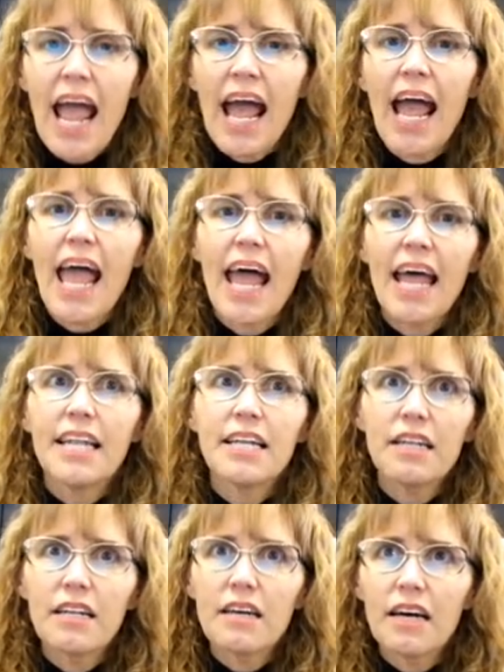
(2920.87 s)

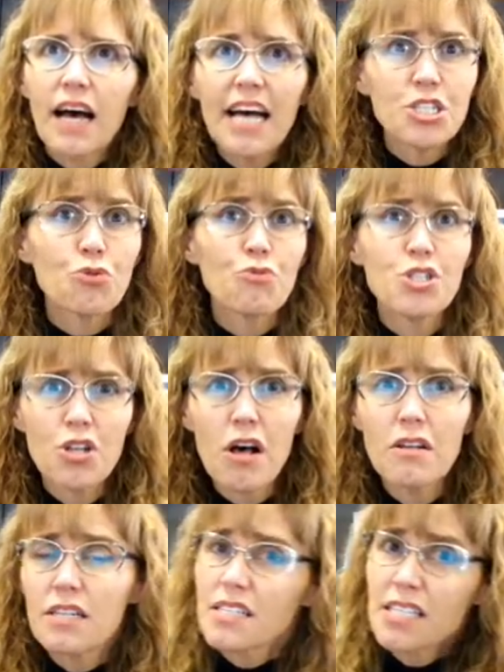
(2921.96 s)
And as a
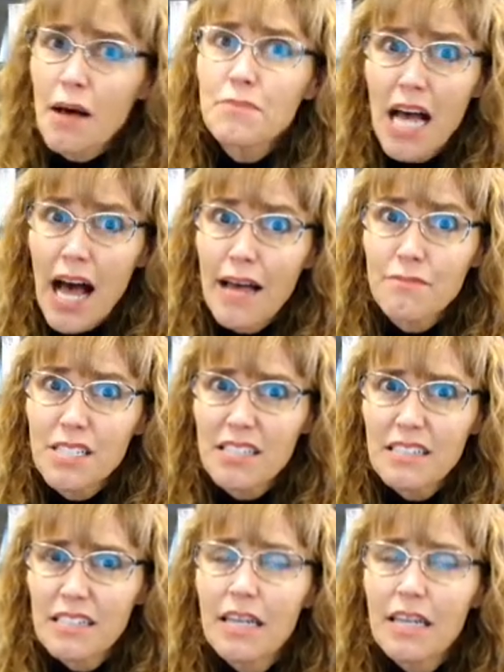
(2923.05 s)
result, sometimes